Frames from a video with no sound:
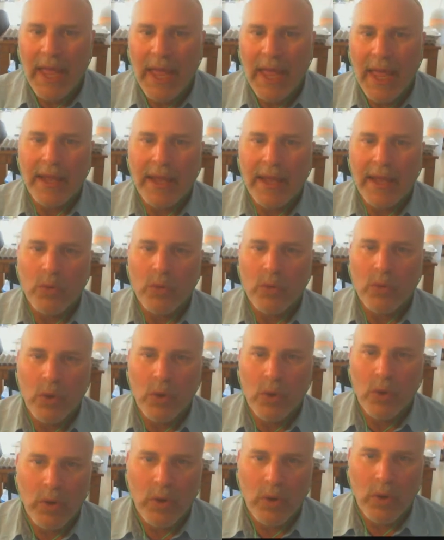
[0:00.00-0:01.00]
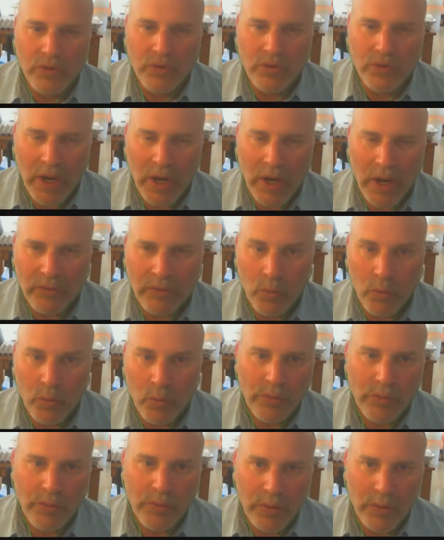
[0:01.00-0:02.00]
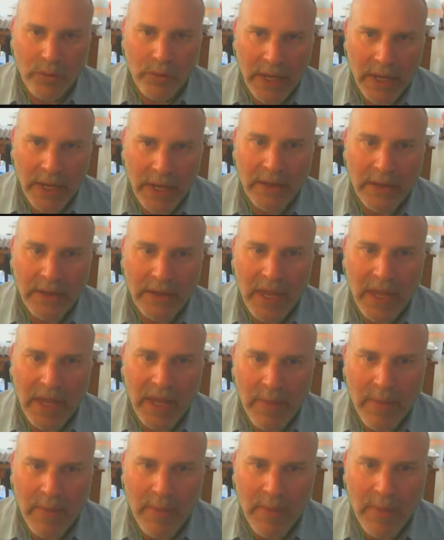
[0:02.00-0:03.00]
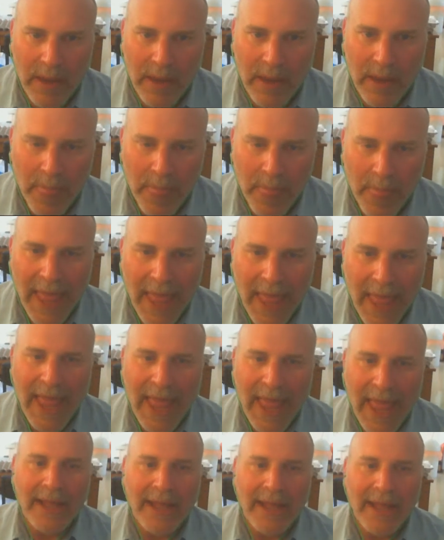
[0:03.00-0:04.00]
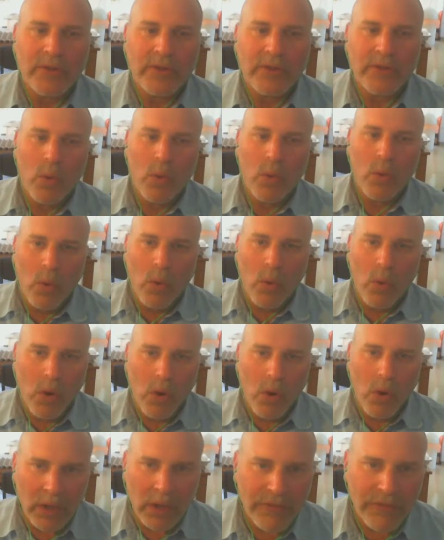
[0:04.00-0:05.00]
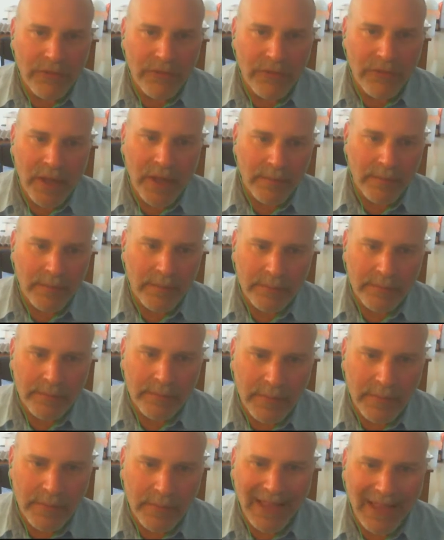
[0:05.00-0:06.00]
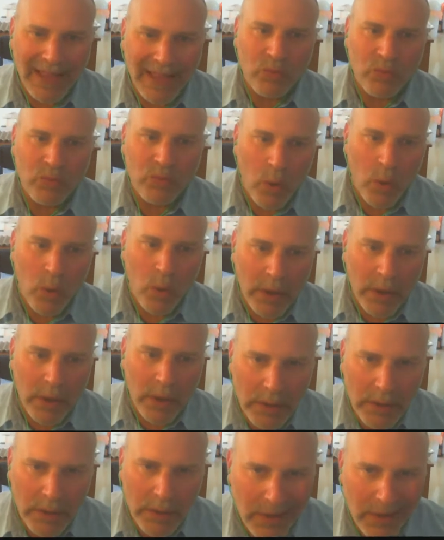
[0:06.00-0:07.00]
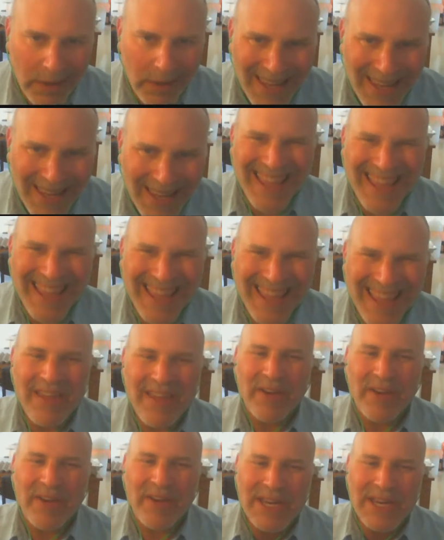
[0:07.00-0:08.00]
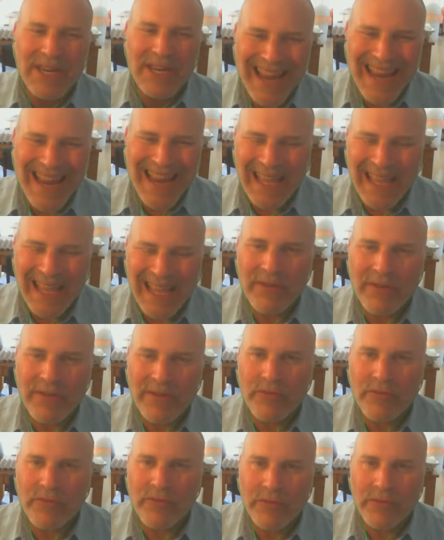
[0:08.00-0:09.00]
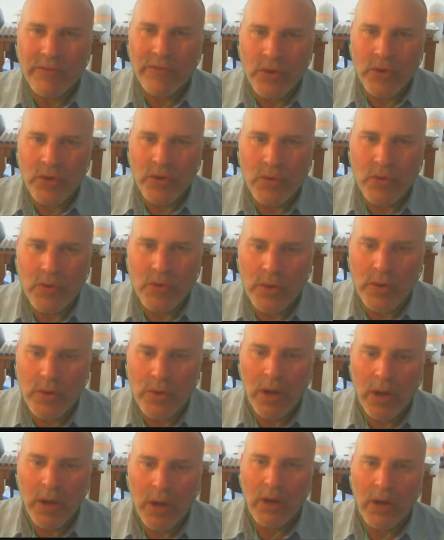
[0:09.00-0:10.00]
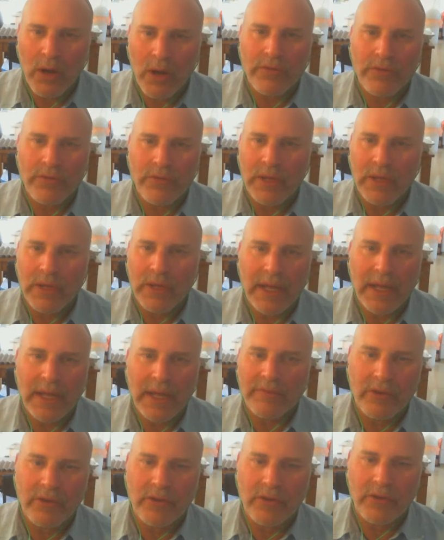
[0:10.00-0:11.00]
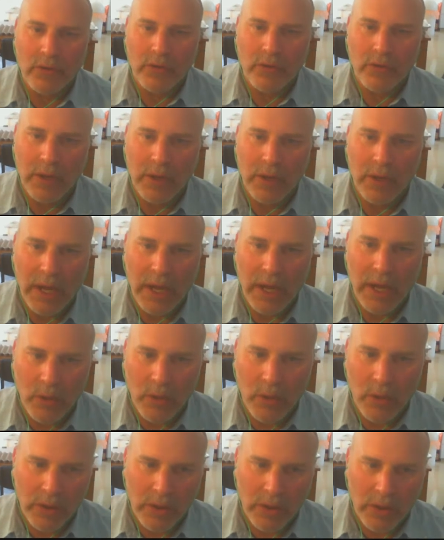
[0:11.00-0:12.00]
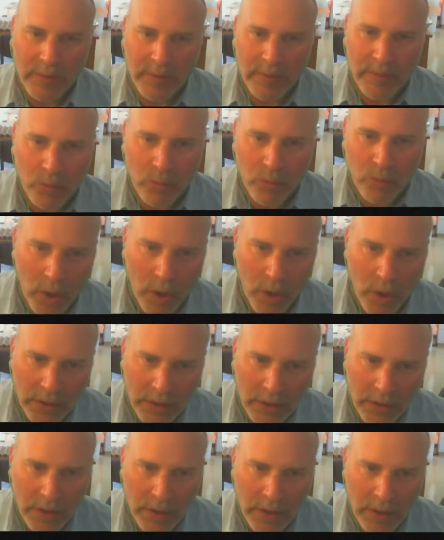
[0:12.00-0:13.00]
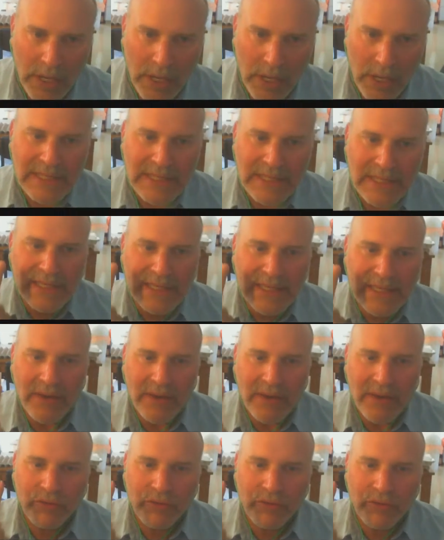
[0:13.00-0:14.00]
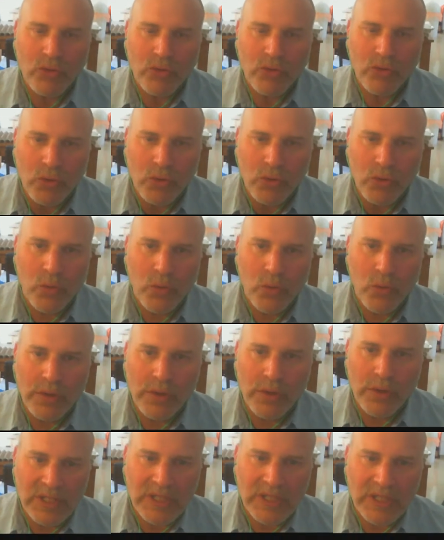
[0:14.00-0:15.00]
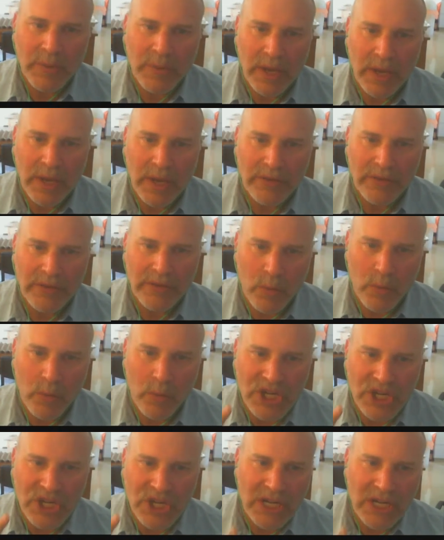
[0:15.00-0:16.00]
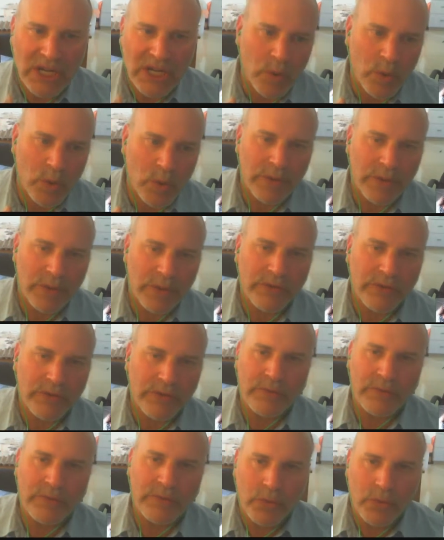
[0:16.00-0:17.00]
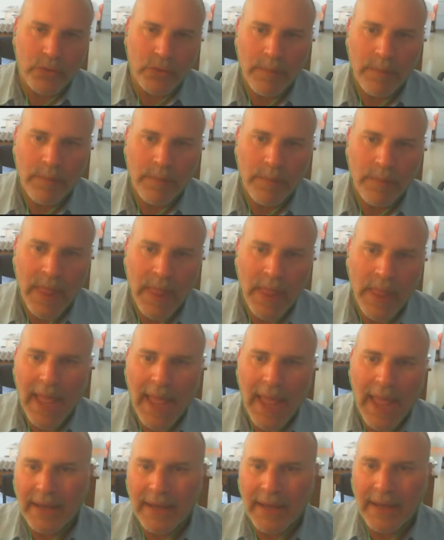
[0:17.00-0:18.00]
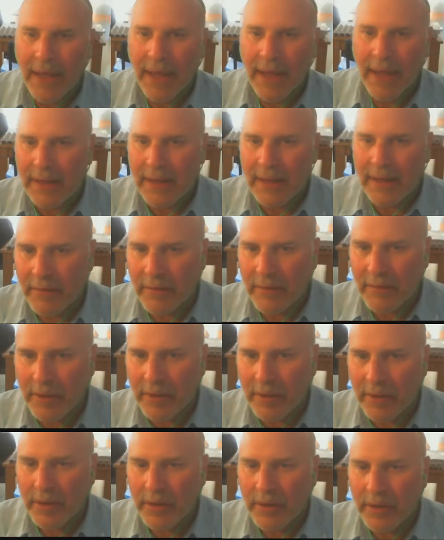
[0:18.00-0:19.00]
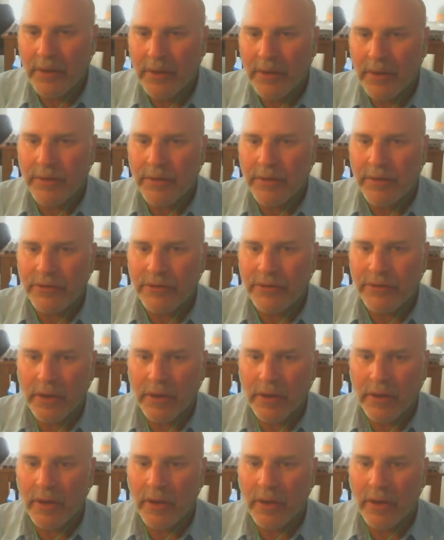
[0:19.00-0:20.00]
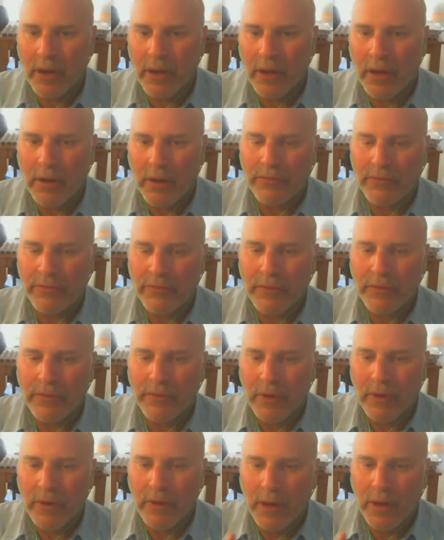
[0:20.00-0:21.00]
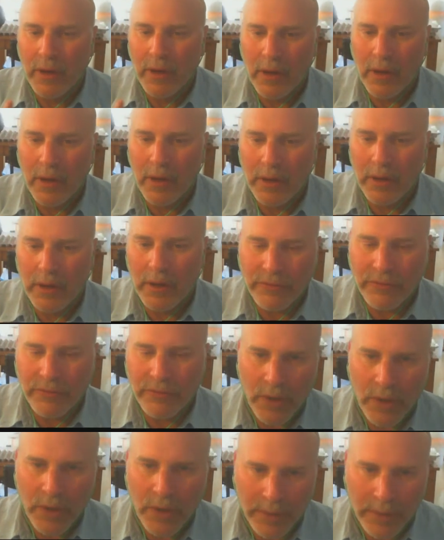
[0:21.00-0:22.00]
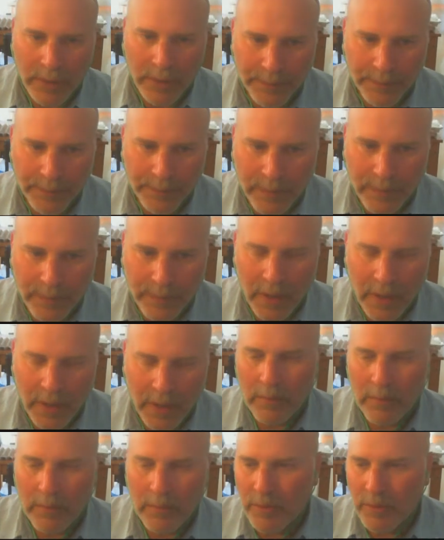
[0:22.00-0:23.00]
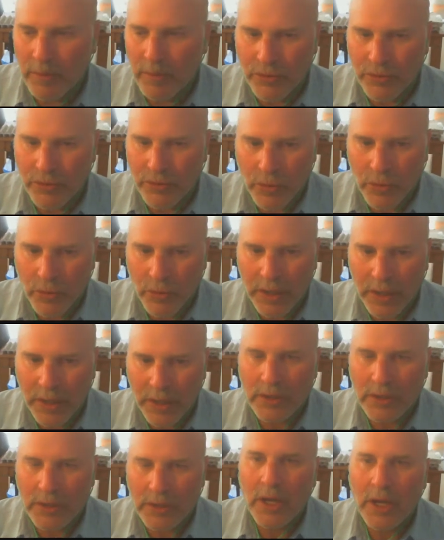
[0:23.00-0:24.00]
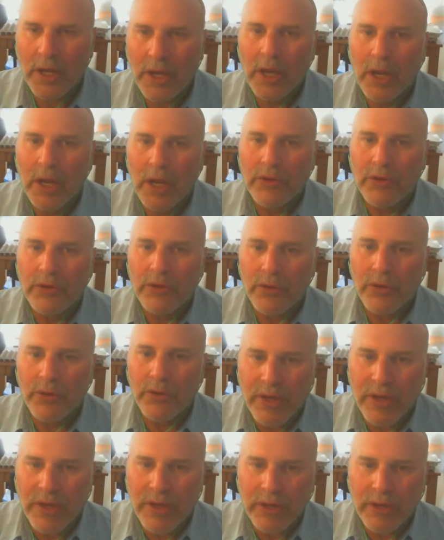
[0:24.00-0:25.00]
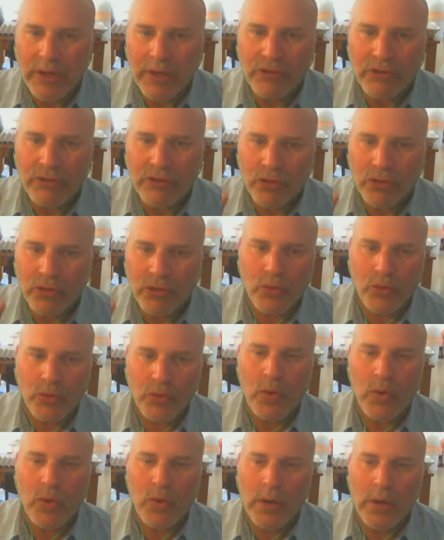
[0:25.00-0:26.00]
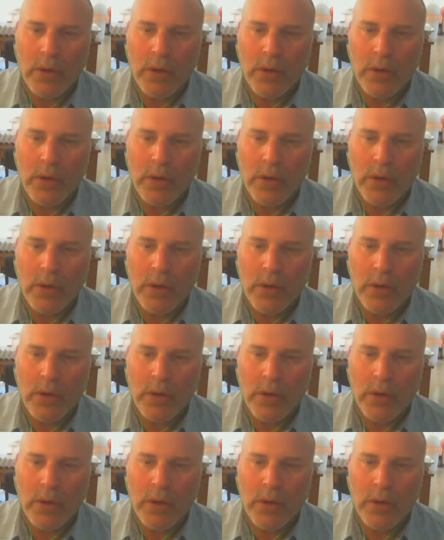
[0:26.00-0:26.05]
and all twelve tribes went through the land and came back, and all of them, as one, gave a negative review of the land Israel. I say all of them as one, save two spies. They were Joshua the son of Nun and Caleb, the son of uh, Yefuneh, maybe Jefune in English. So these two